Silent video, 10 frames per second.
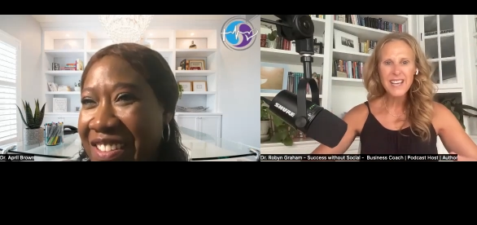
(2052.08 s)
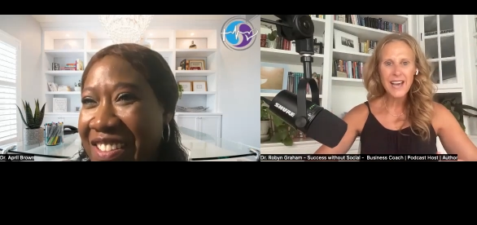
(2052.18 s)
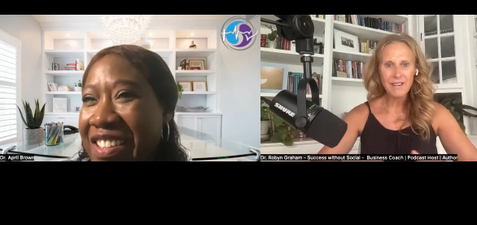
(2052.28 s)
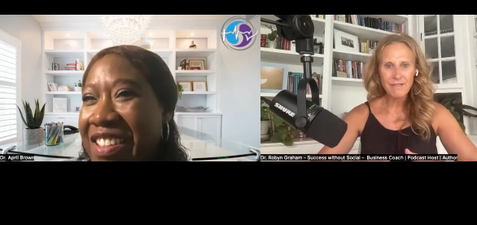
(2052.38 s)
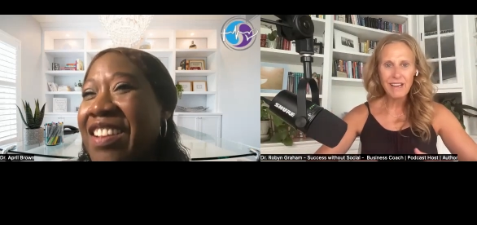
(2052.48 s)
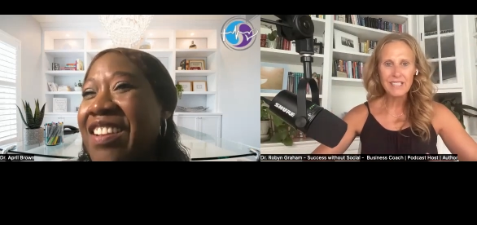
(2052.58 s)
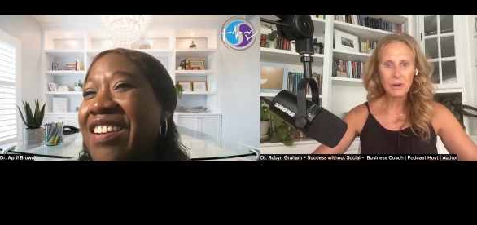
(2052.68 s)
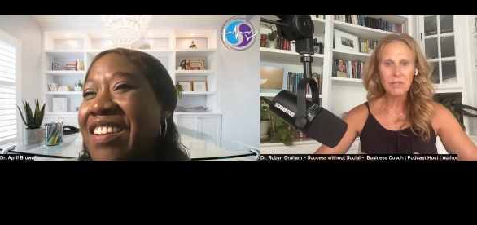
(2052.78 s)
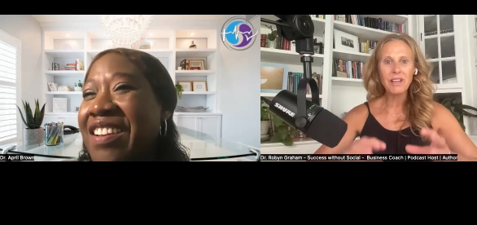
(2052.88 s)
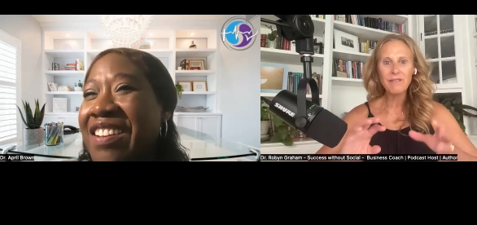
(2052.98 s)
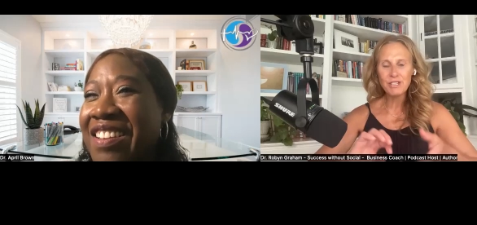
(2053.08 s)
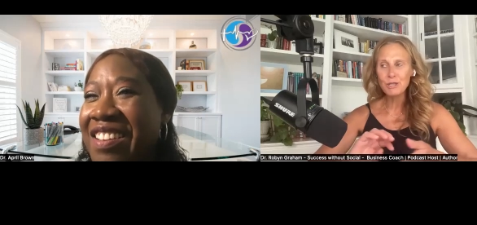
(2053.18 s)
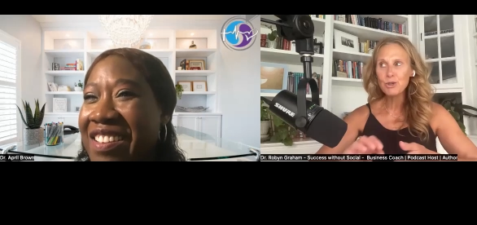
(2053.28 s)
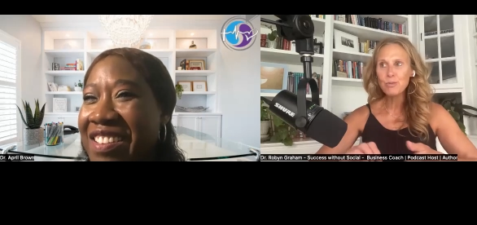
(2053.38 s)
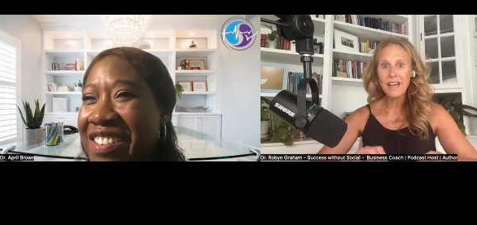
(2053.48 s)
Speaker 1: that effect? I would love to
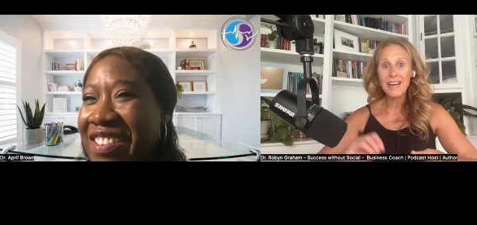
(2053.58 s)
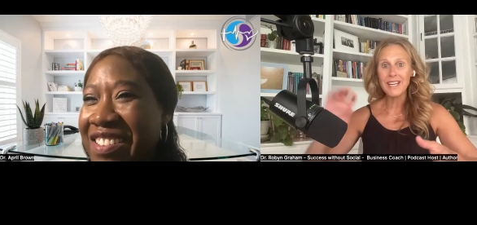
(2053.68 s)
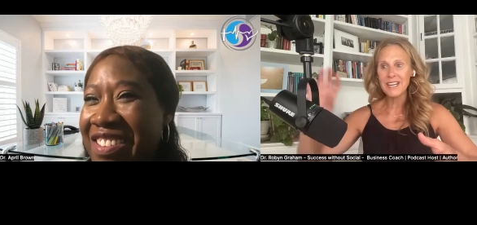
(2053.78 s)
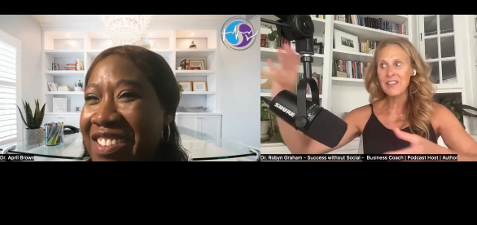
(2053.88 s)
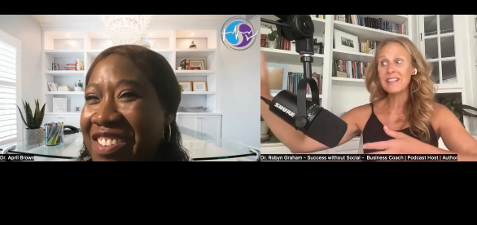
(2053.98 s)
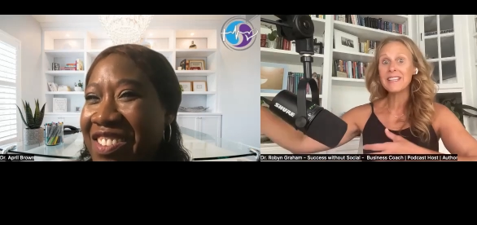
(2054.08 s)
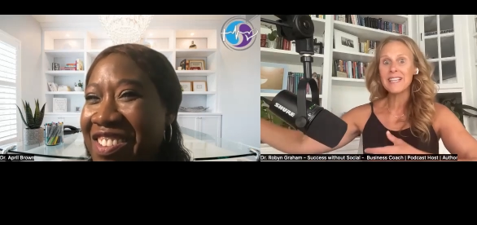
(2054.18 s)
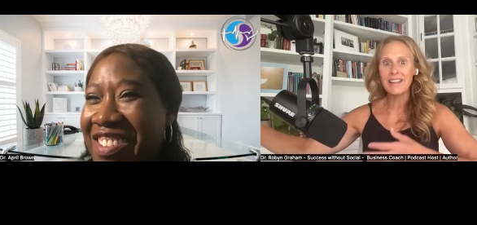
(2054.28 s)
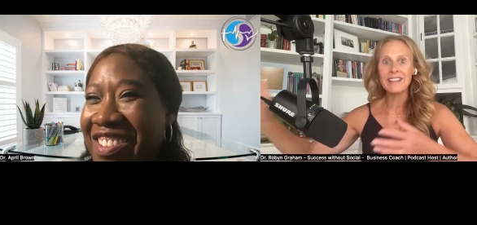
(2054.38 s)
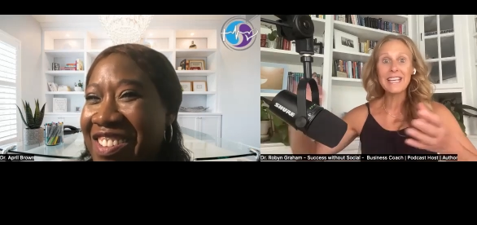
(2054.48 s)
loop that in and then